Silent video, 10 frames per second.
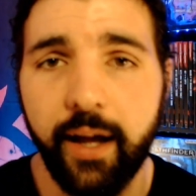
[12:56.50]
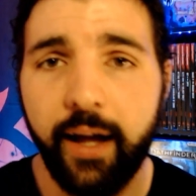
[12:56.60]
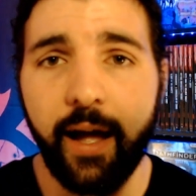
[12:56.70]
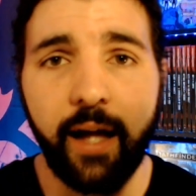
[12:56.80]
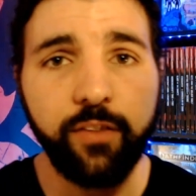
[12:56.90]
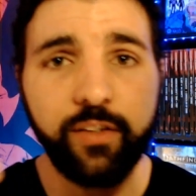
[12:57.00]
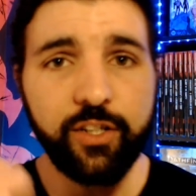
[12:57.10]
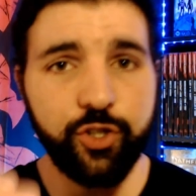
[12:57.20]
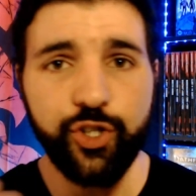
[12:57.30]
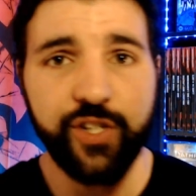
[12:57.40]
As a
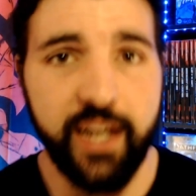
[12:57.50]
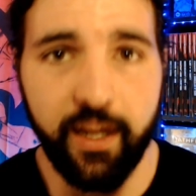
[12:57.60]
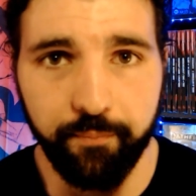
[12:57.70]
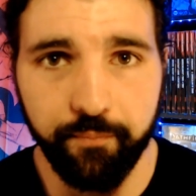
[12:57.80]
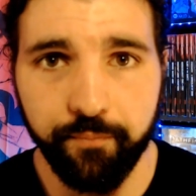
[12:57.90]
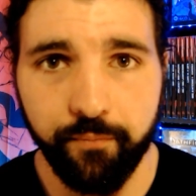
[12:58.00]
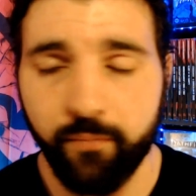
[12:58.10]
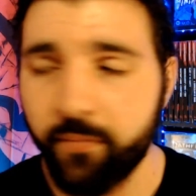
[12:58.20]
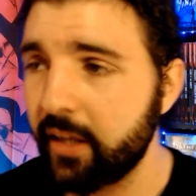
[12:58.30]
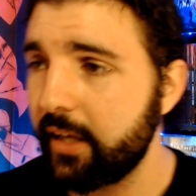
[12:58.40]
GM,
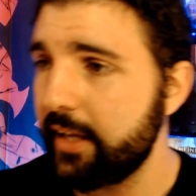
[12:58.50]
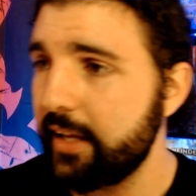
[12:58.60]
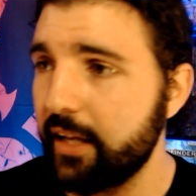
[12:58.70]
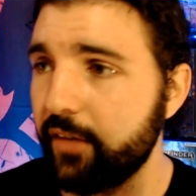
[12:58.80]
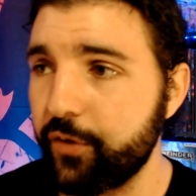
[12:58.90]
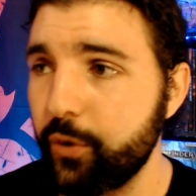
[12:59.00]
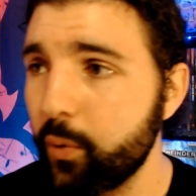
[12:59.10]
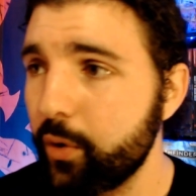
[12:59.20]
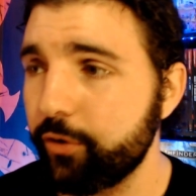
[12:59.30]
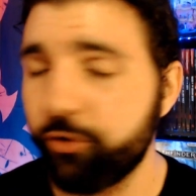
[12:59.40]
if
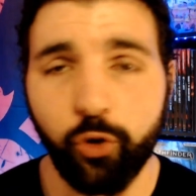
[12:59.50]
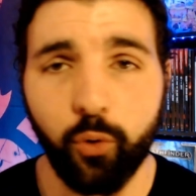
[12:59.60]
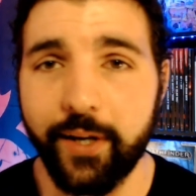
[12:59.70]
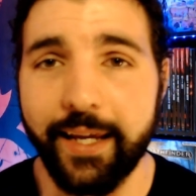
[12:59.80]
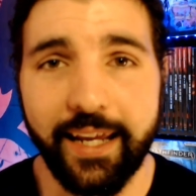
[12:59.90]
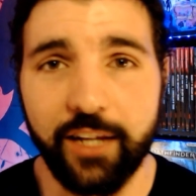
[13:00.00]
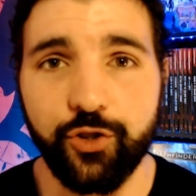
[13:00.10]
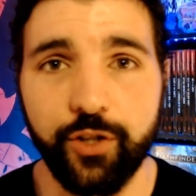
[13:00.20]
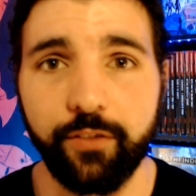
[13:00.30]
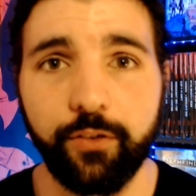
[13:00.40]
your story
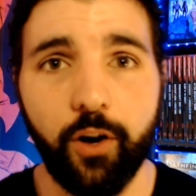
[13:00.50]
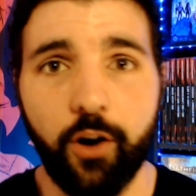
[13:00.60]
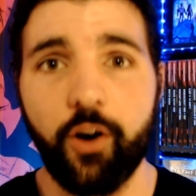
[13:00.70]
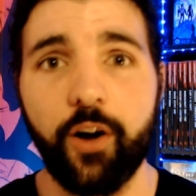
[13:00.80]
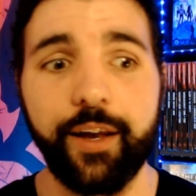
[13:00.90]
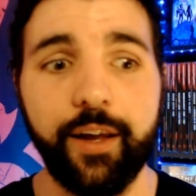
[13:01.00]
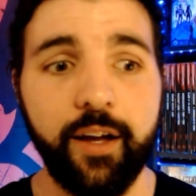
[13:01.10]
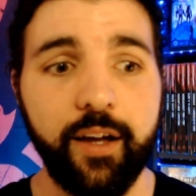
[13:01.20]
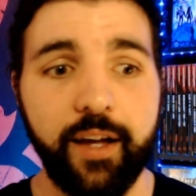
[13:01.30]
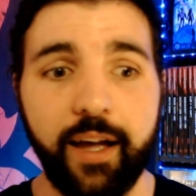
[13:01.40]
hinges on
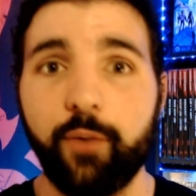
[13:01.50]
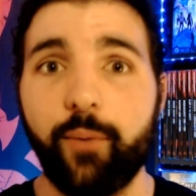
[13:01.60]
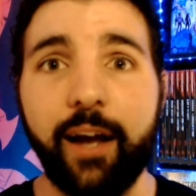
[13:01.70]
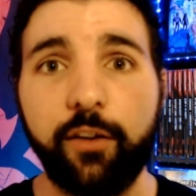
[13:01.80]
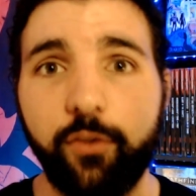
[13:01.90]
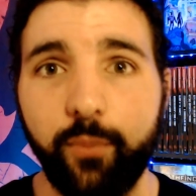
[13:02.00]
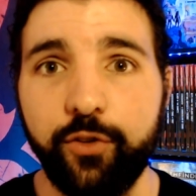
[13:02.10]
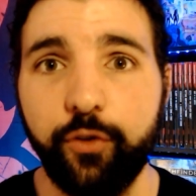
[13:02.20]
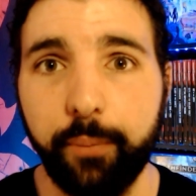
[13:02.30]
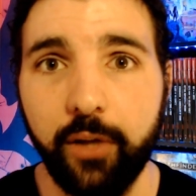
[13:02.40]
a Rags to
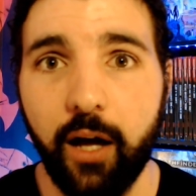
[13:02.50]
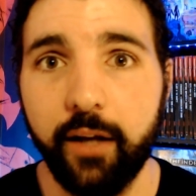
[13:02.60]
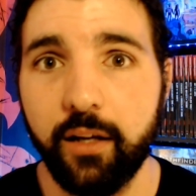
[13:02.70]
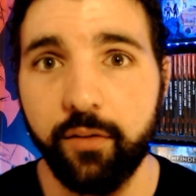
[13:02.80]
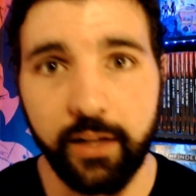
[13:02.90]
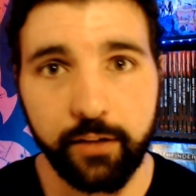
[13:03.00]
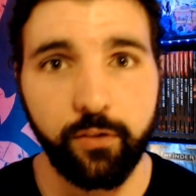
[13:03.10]
Riches plot, if that's the